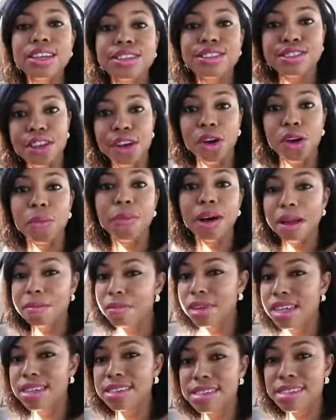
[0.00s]
So by
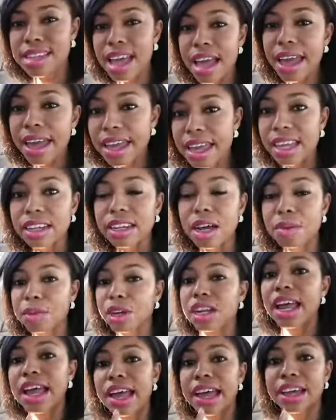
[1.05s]
me saying, I'm
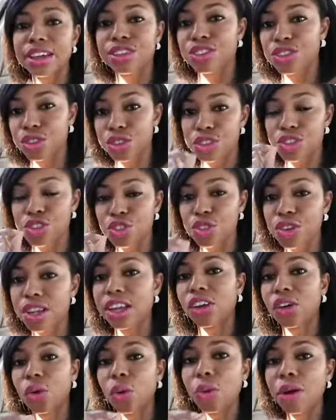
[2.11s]
going to ask you a
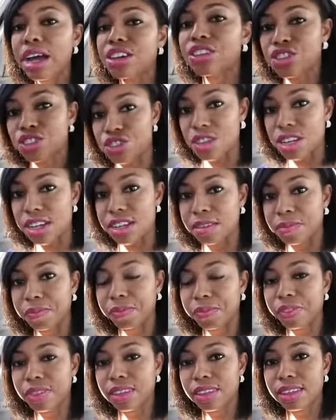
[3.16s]
trick
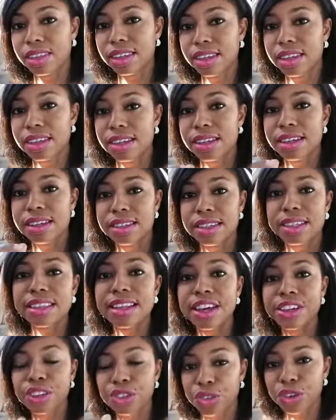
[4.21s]
question,
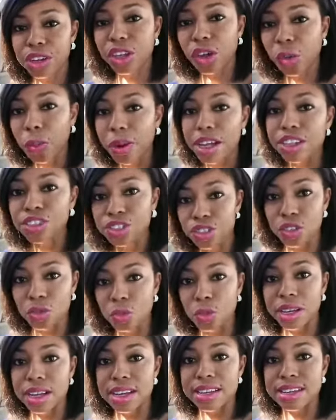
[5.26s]
then that trick
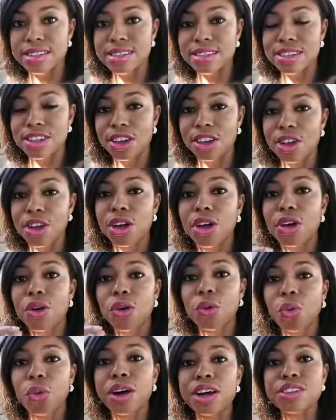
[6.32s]
question was,
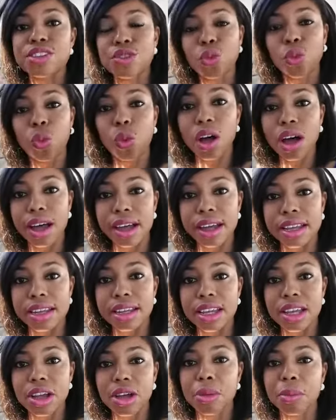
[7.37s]
what's
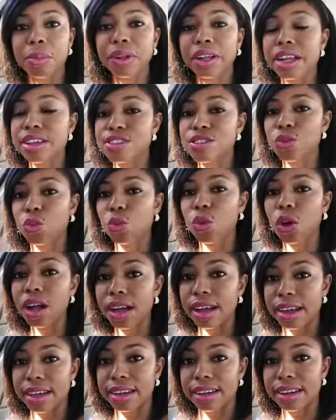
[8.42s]
1 +
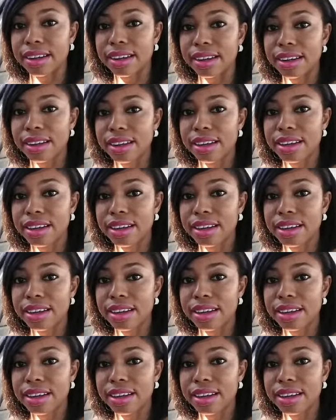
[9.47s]
1?